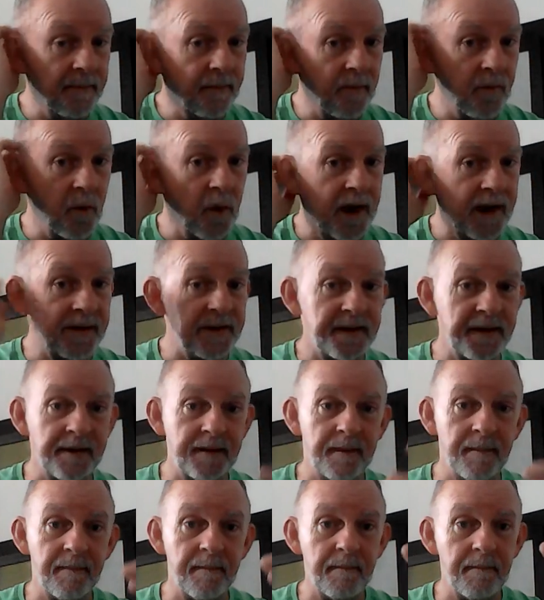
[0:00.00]
went
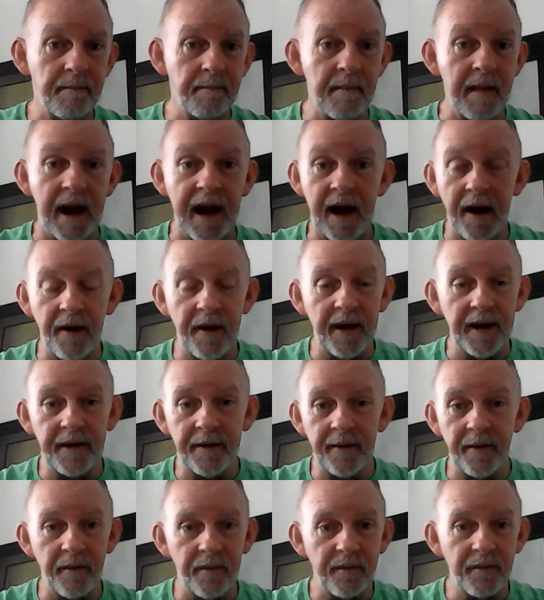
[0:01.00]
to Marin
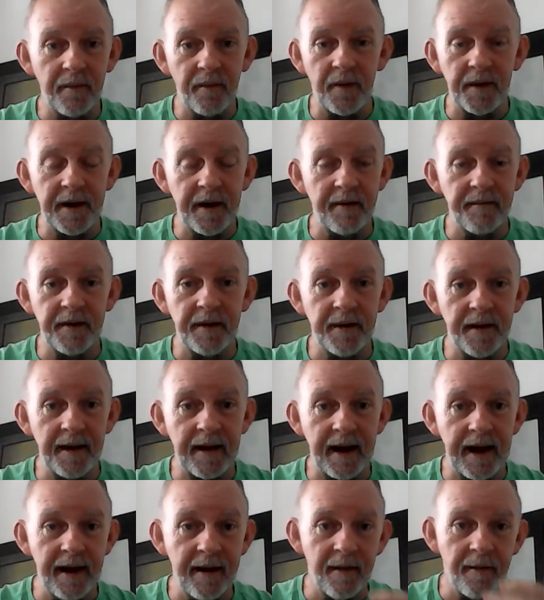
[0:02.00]
or whatever the
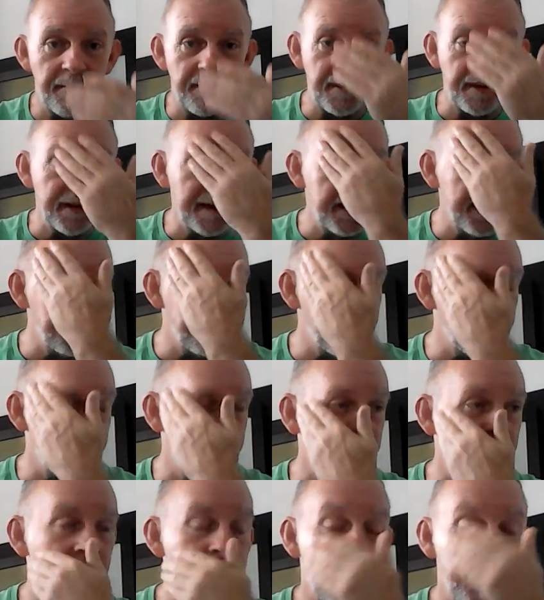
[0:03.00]
hell political
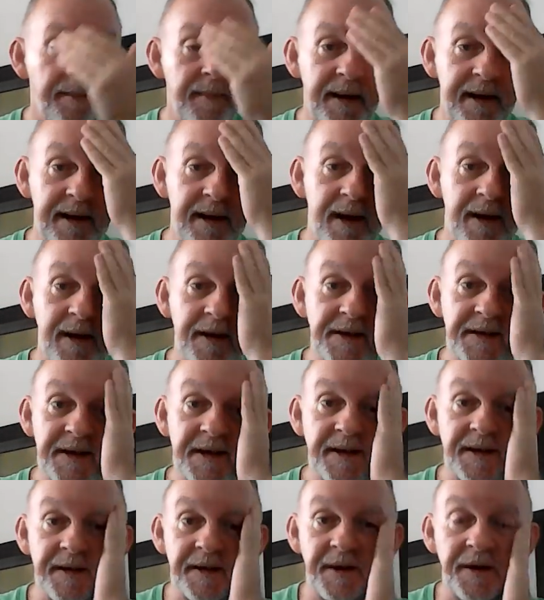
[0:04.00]
crap he does
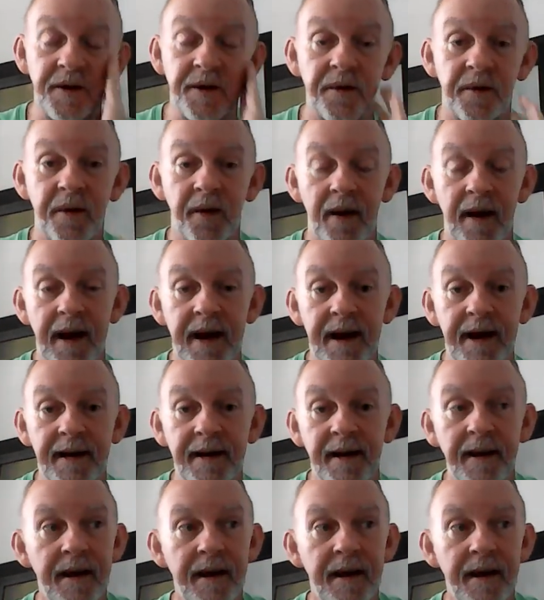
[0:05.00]
in the Ukraine.